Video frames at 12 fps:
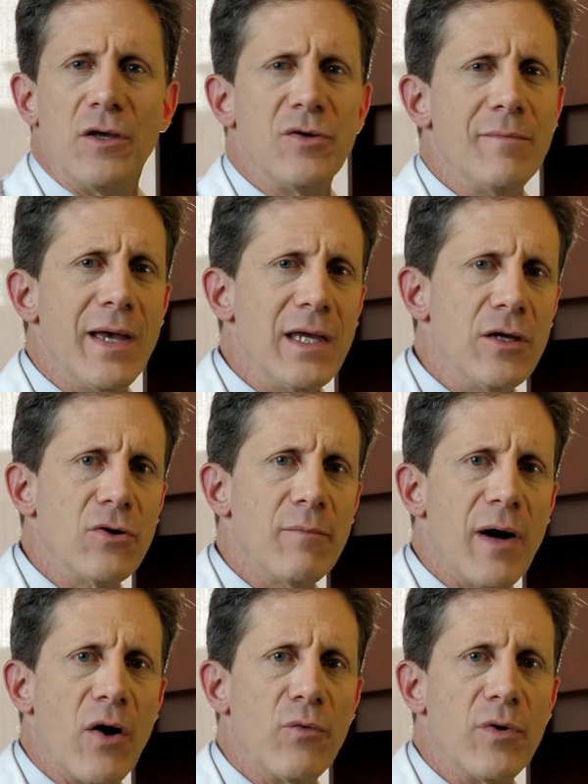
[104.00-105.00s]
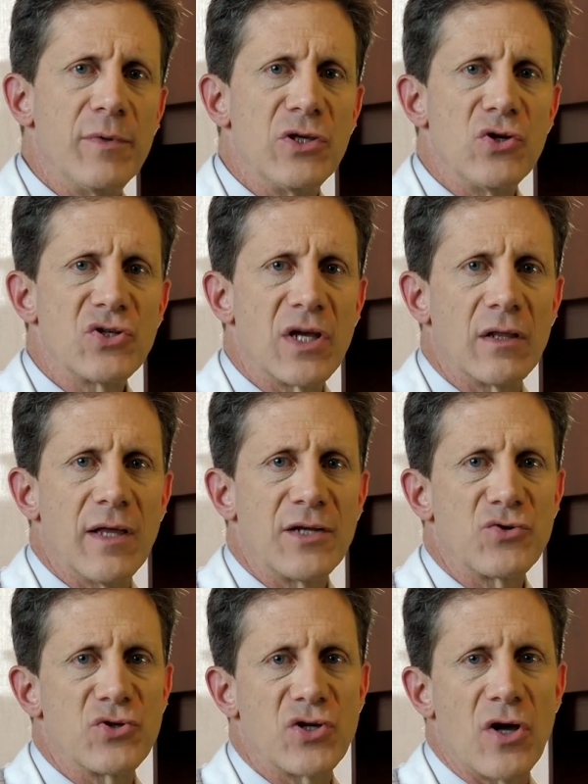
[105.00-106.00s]
You may hear about women using
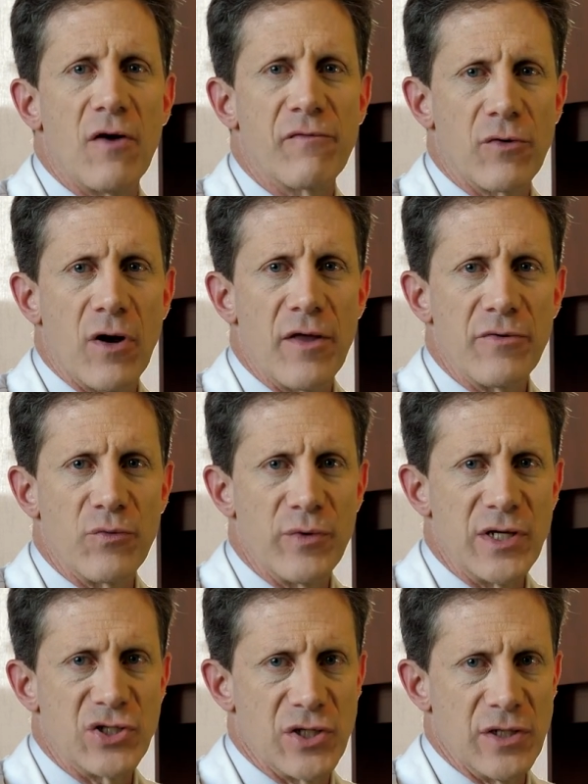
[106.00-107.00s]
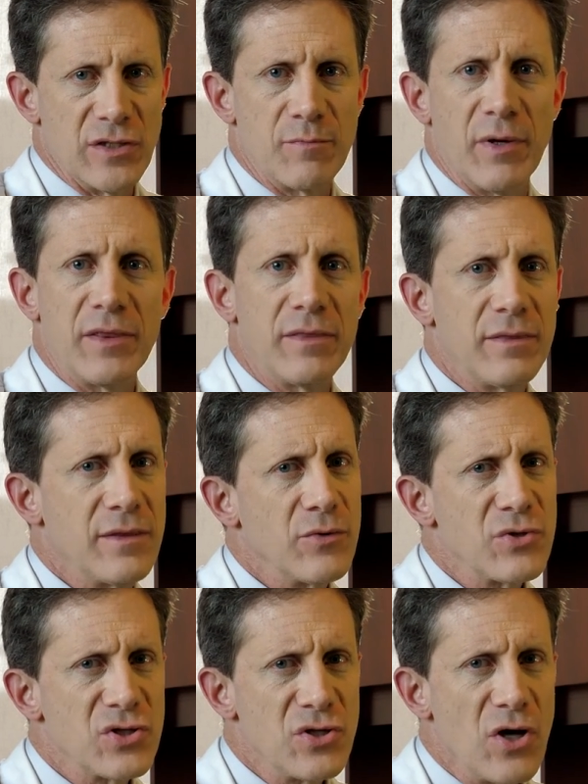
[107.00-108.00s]
letrozole for other reasons, but
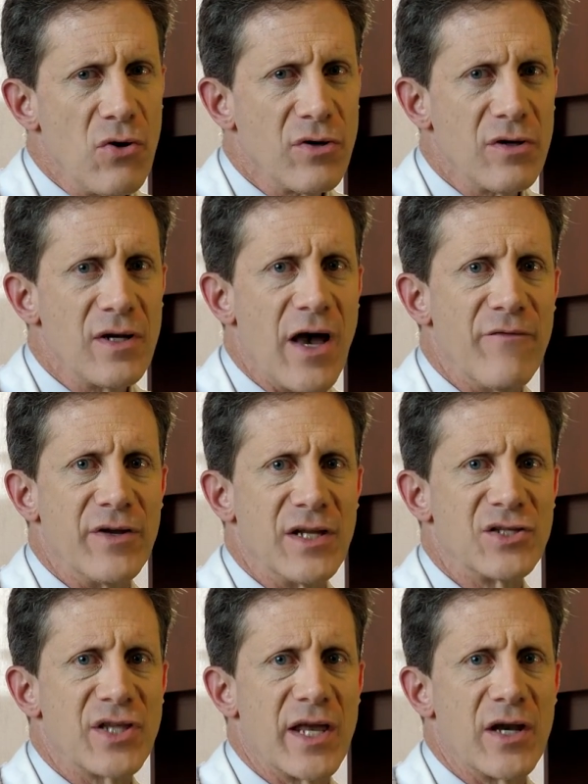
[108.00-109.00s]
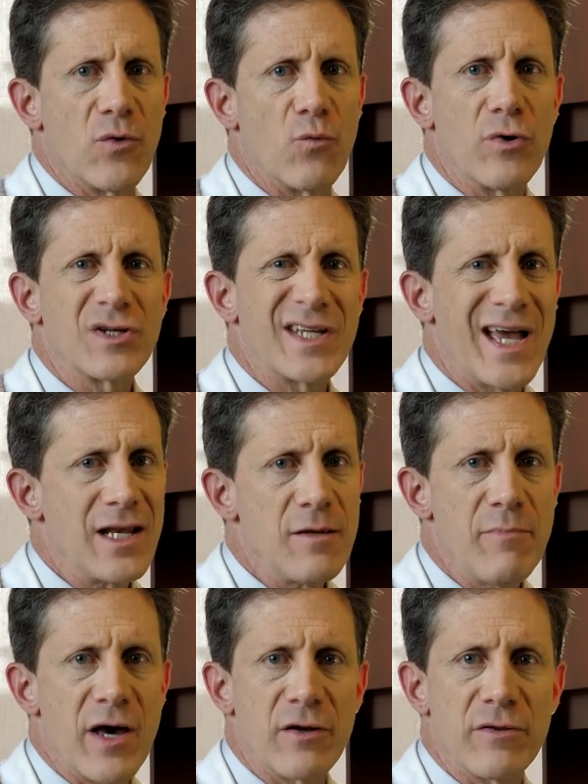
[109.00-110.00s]
there is no good evidence that it works any
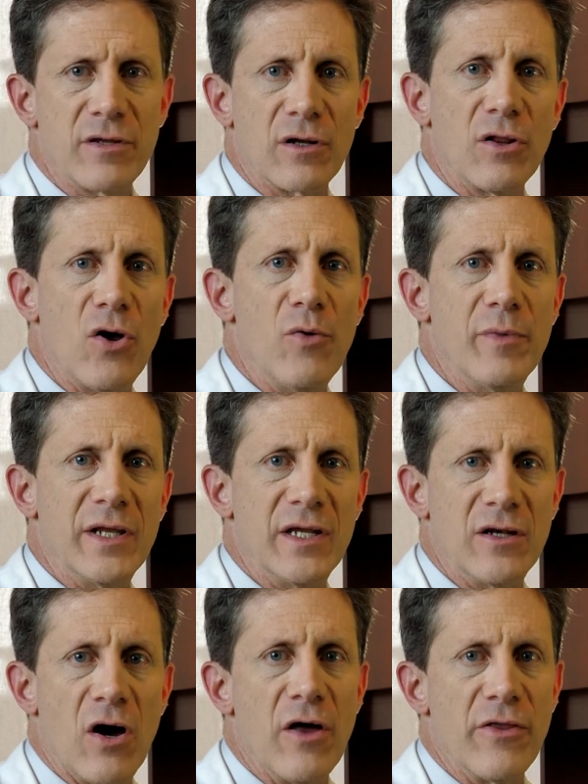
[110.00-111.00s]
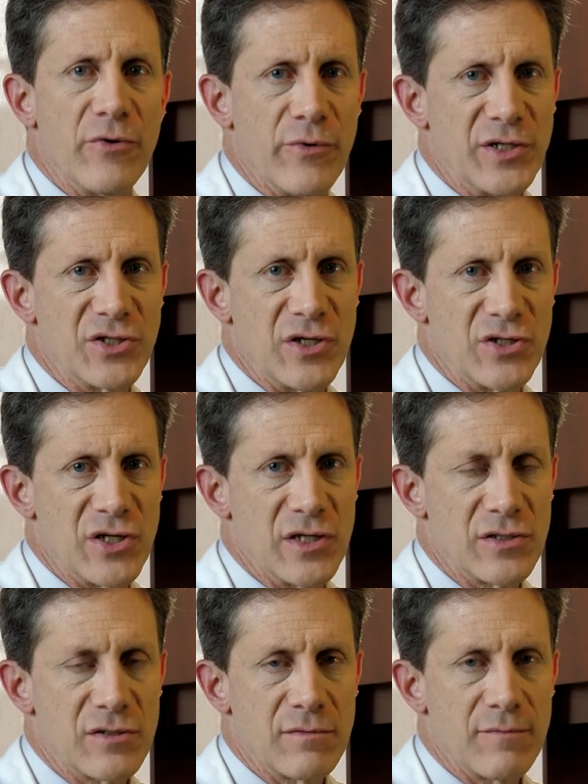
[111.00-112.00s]
better than Clomid in other
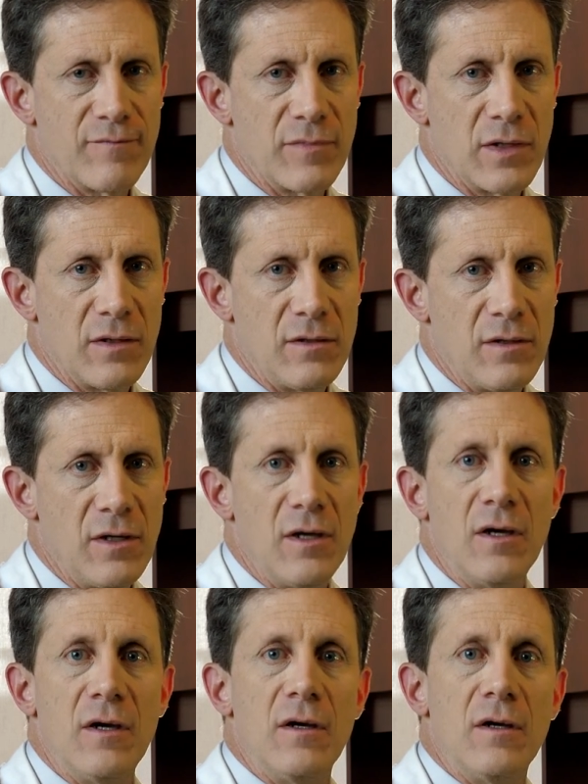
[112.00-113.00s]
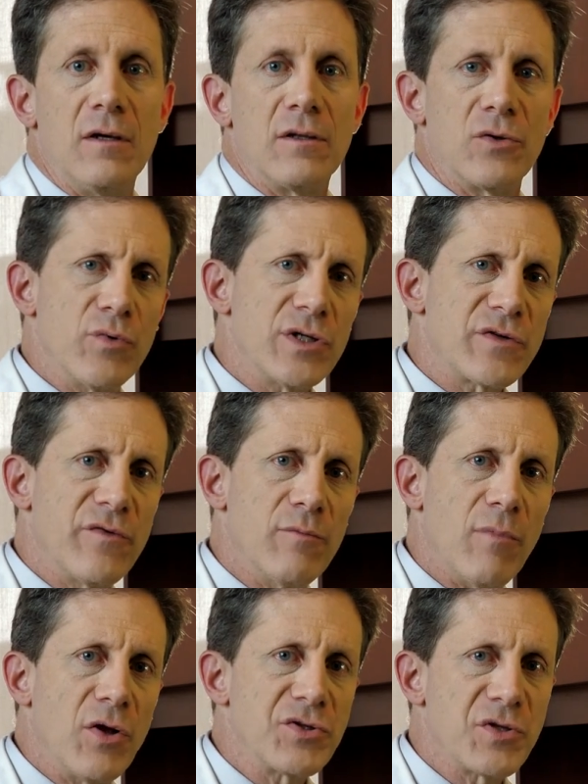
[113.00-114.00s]
instances. The risk for
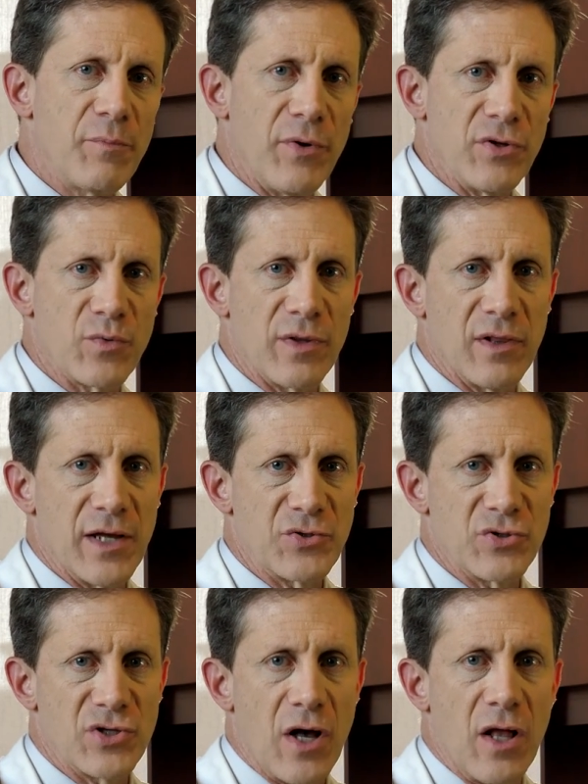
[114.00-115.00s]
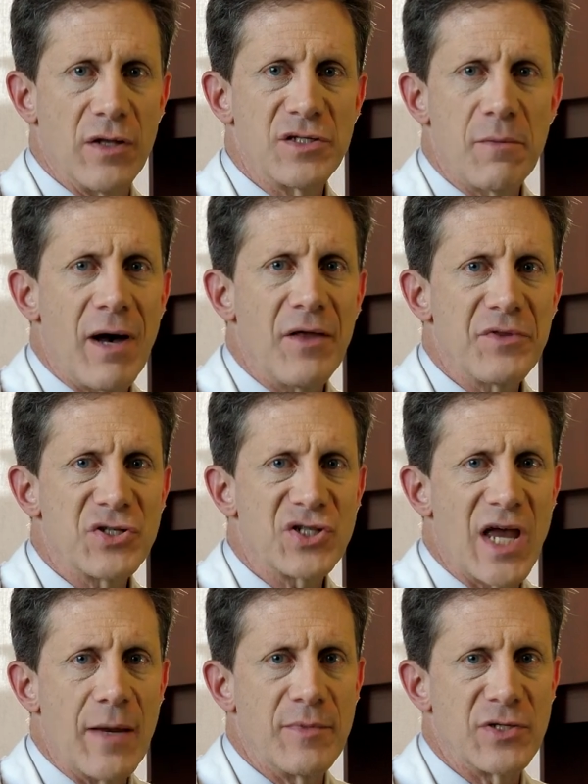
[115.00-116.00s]
multiples with letrozole is about the
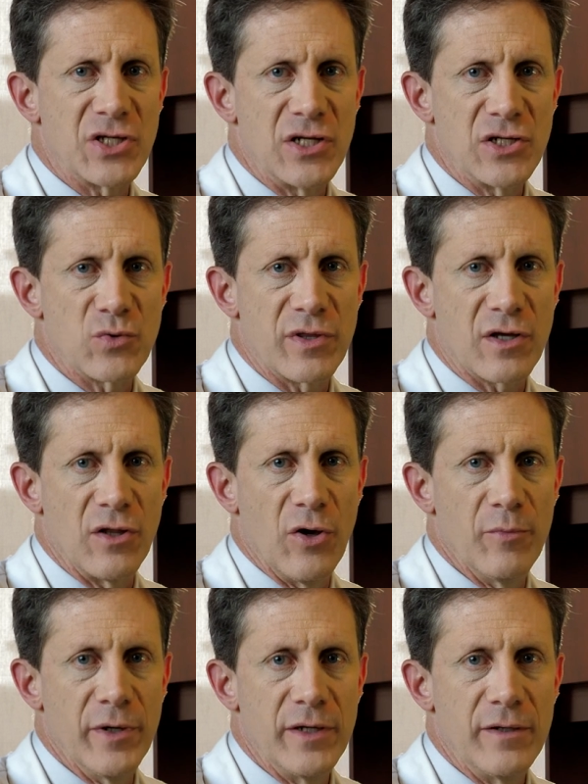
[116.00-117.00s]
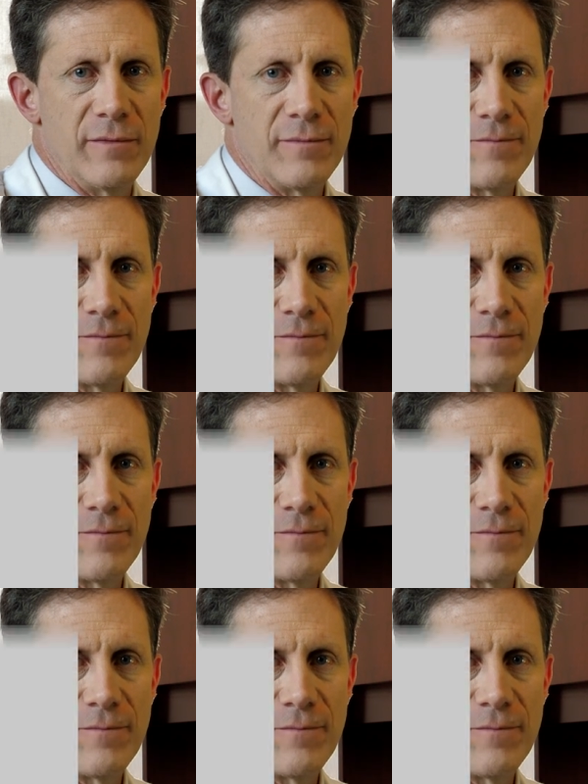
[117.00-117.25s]
same as it is with Clomid.